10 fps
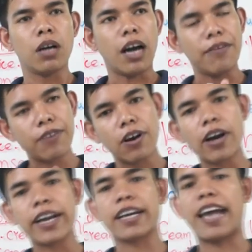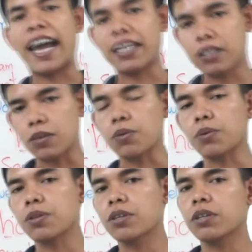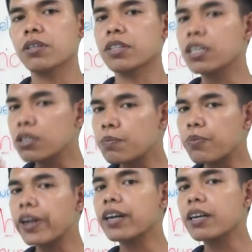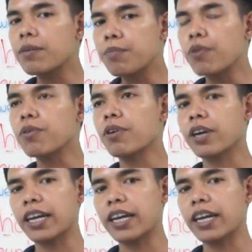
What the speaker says: I forgot it at school. Did you bring the book?